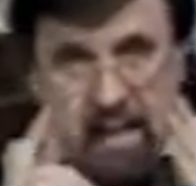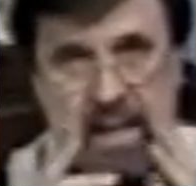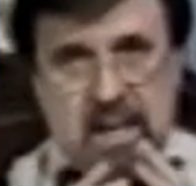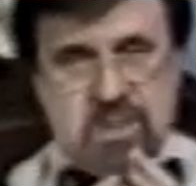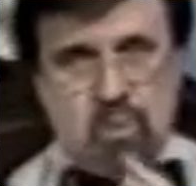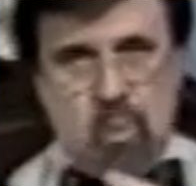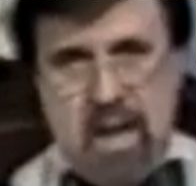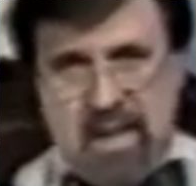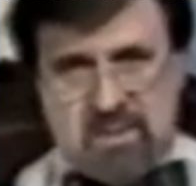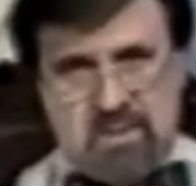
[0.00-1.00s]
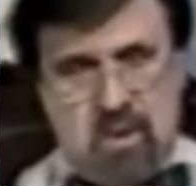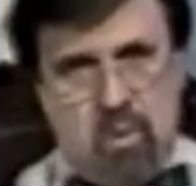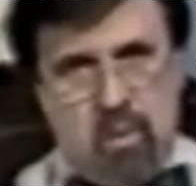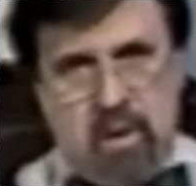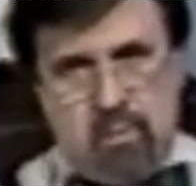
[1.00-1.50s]
headed to
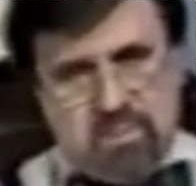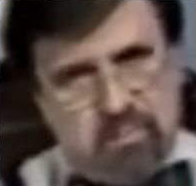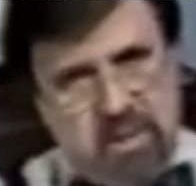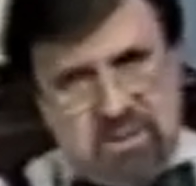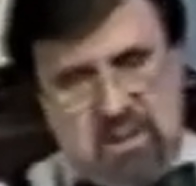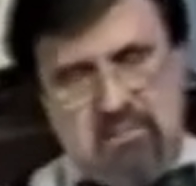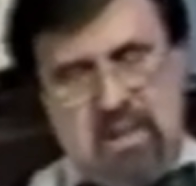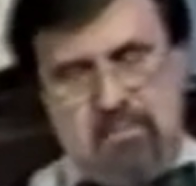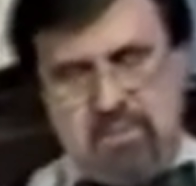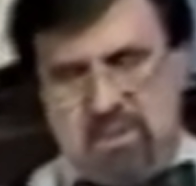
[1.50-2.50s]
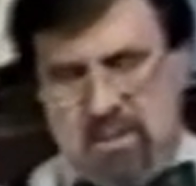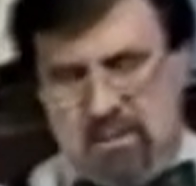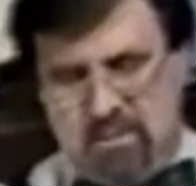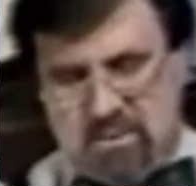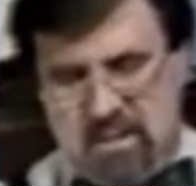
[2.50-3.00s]
Waxhaw, where he was preaching at that
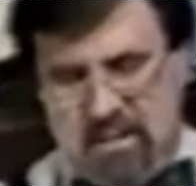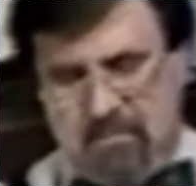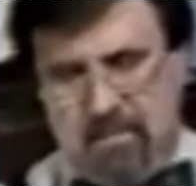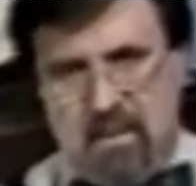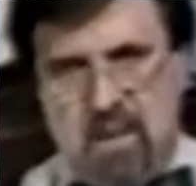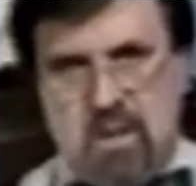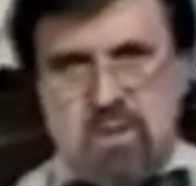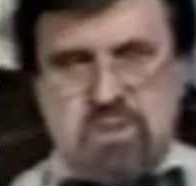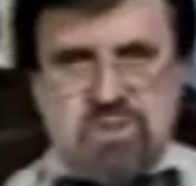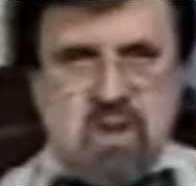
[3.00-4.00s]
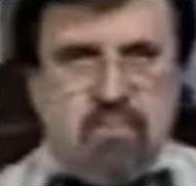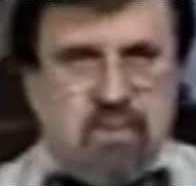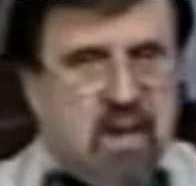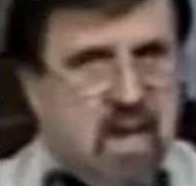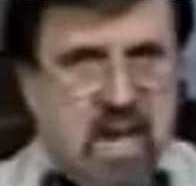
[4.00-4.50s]
particular time.
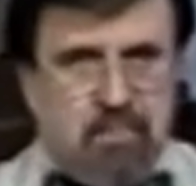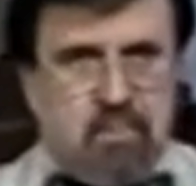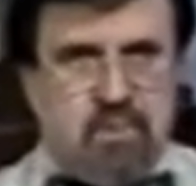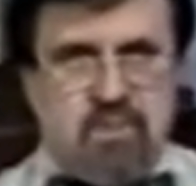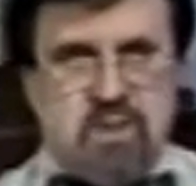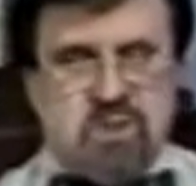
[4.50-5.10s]
Something happened that